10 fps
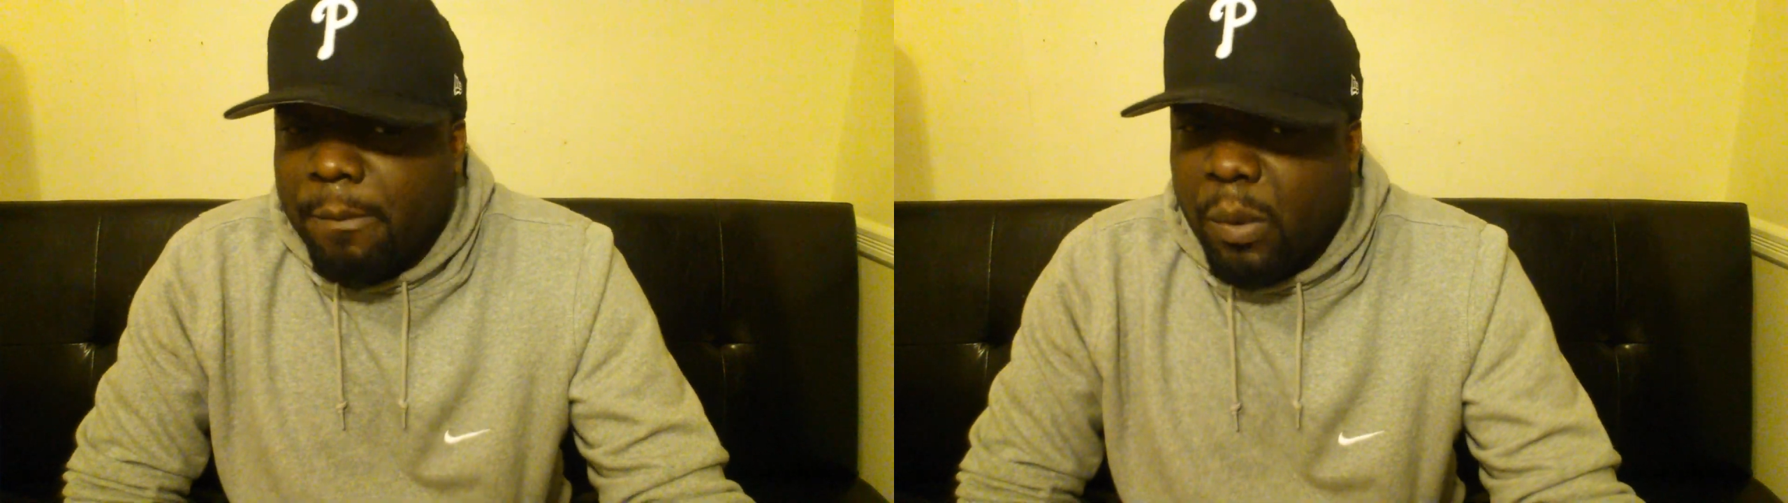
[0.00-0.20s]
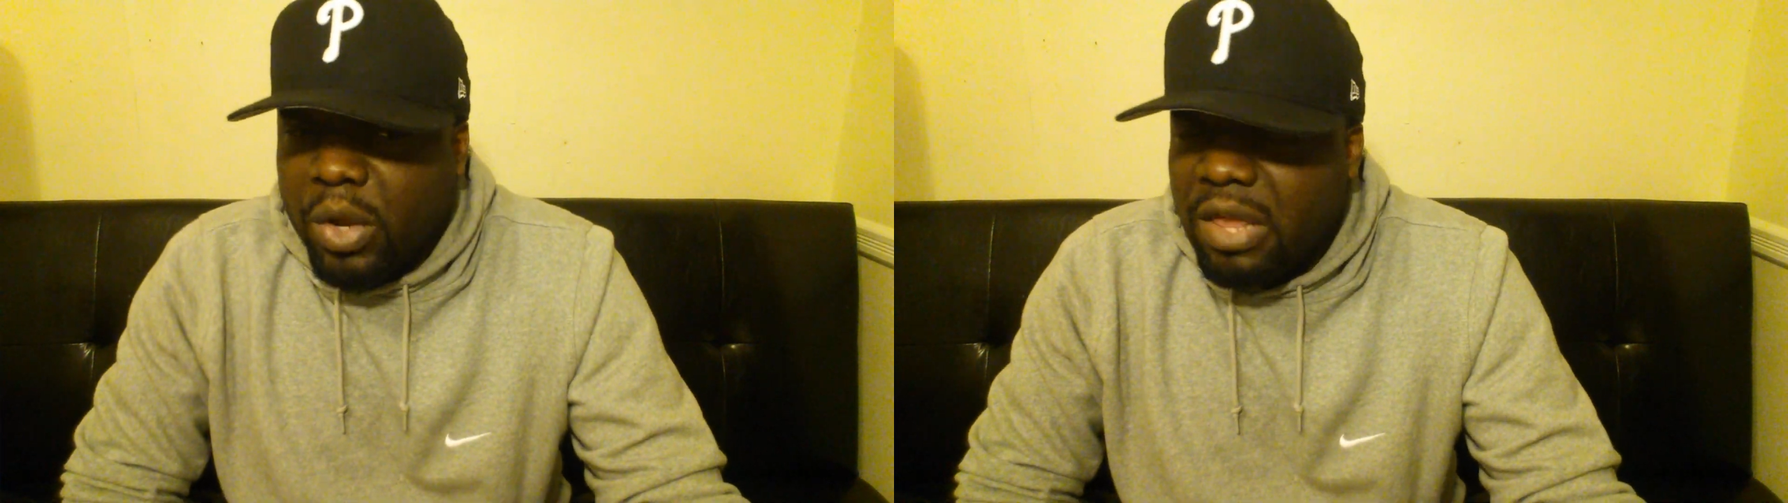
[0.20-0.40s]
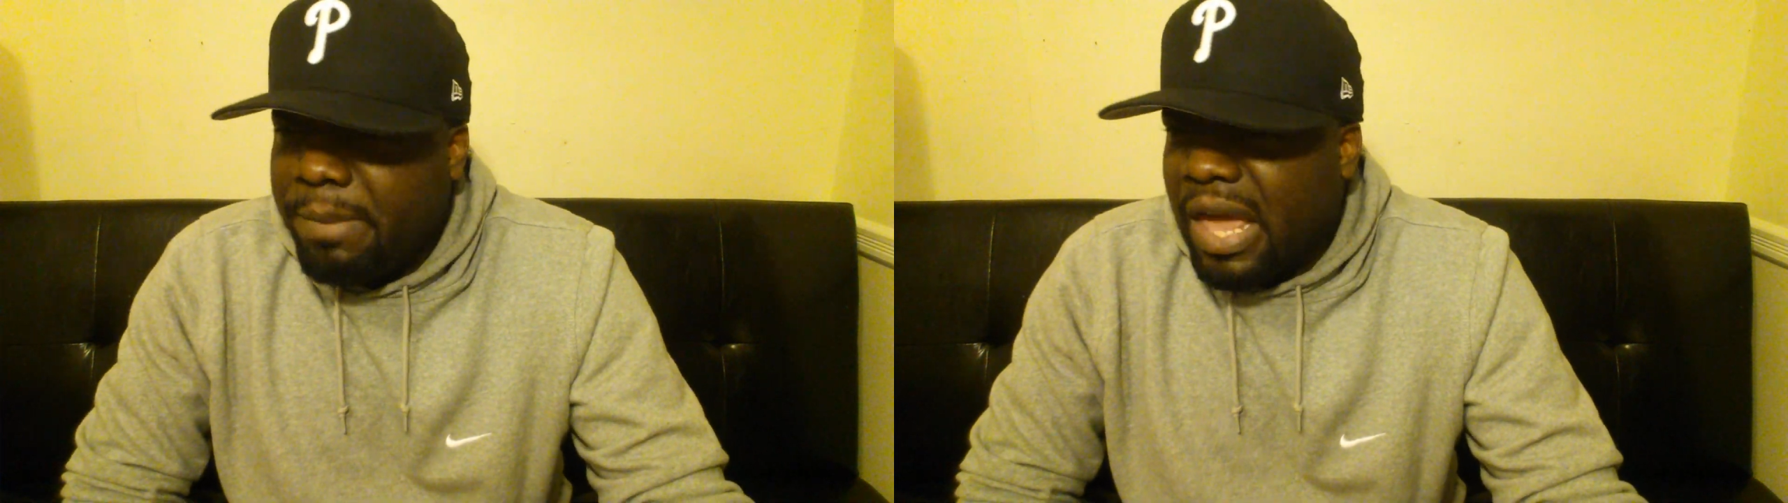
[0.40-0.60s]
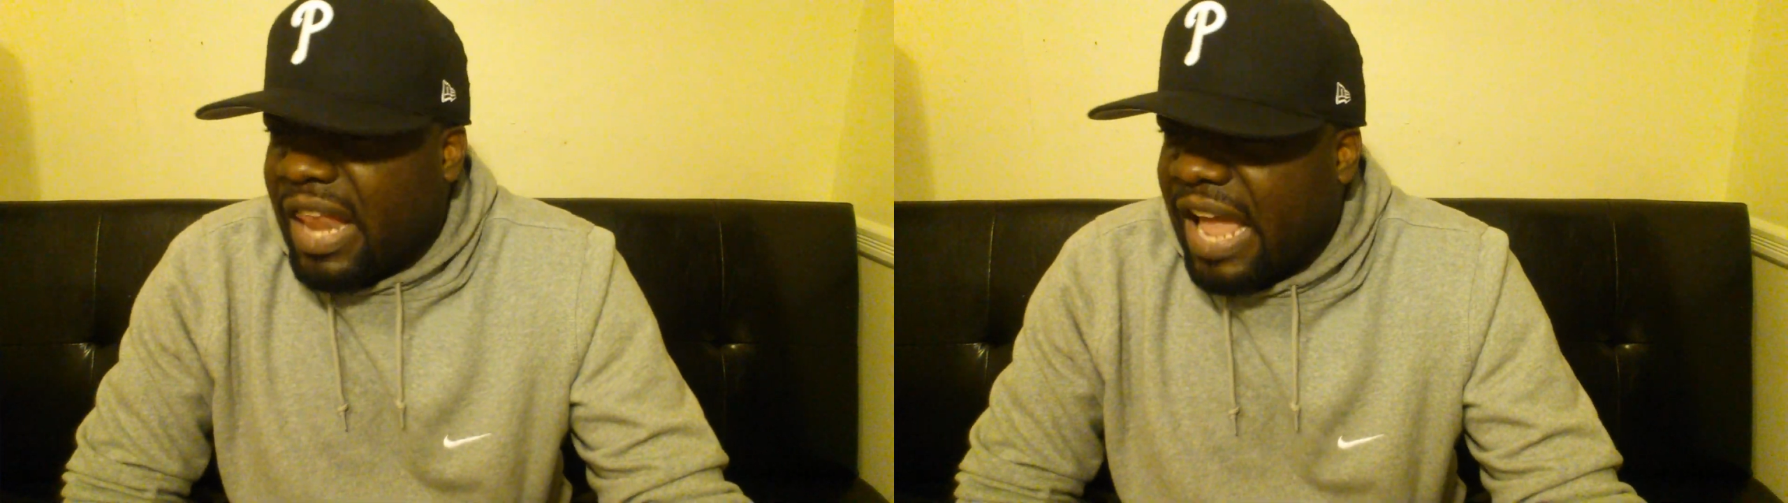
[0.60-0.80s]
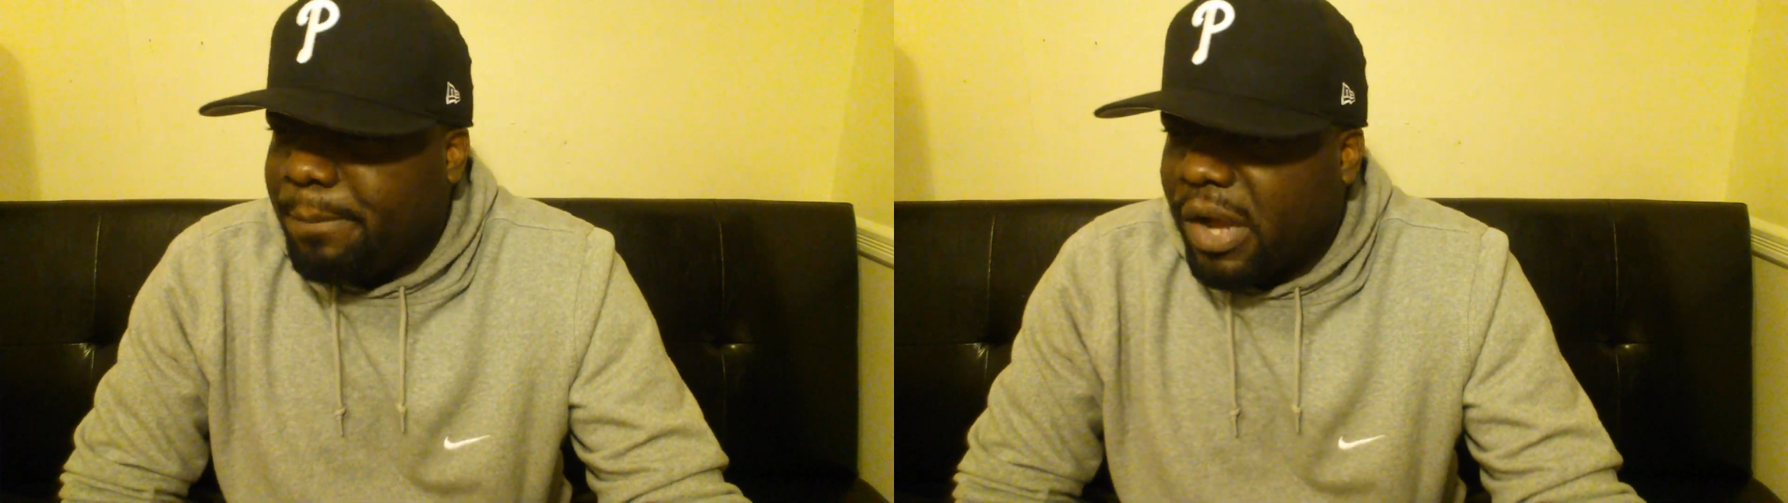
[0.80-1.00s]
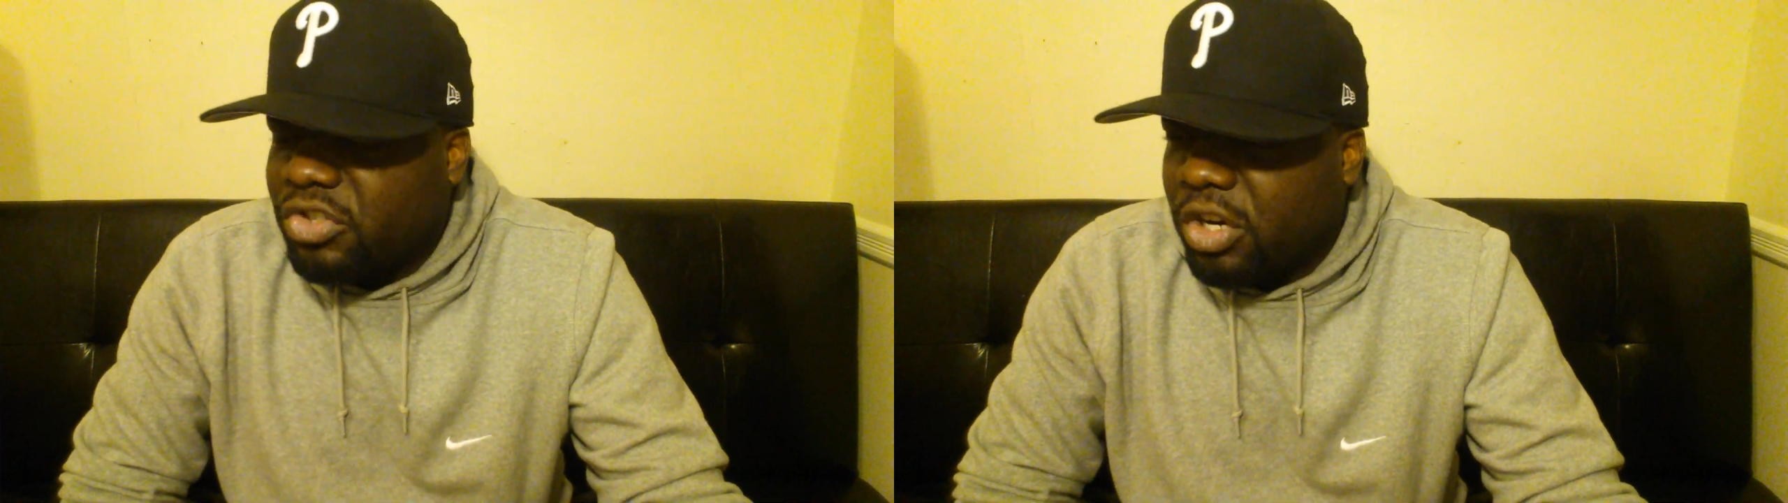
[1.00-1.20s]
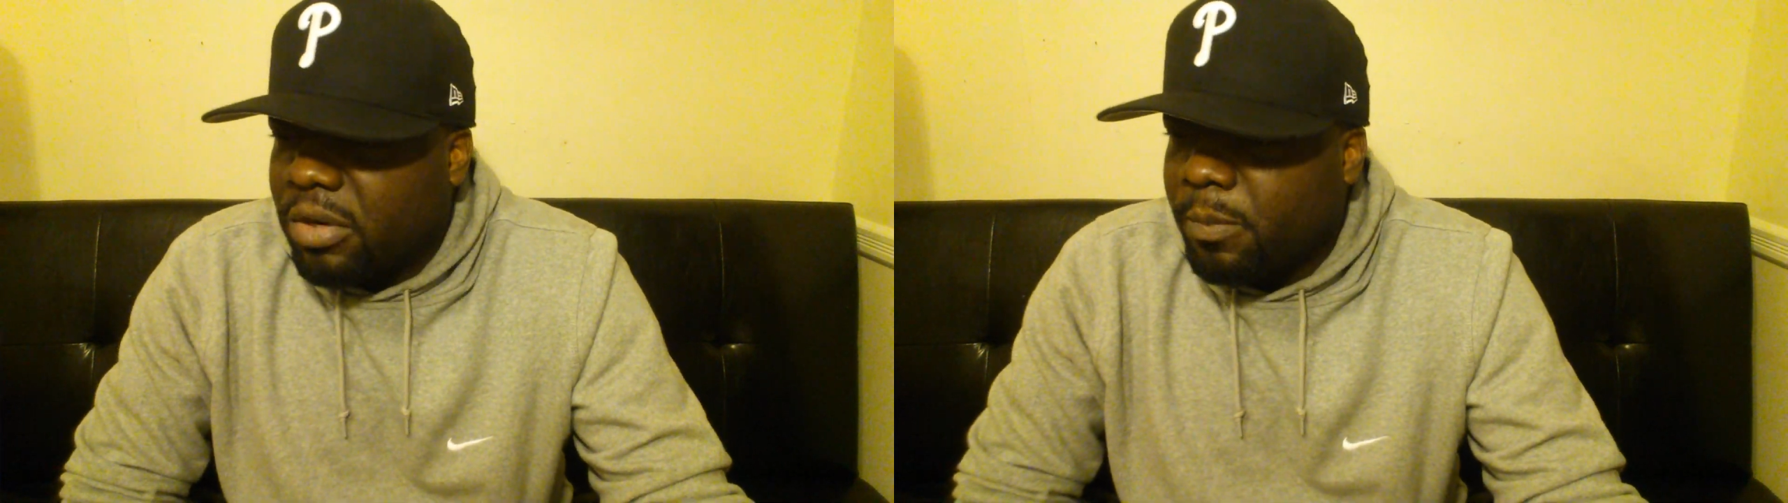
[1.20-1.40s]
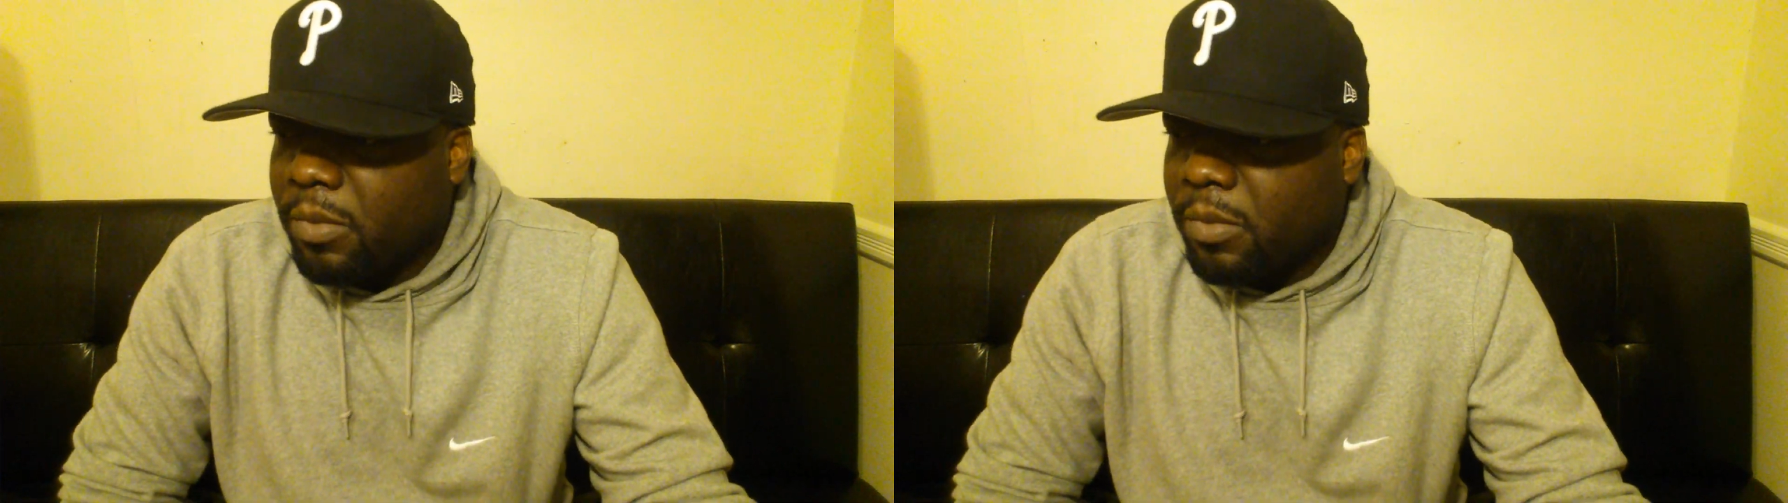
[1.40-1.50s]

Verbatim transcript: but will he be a light puncher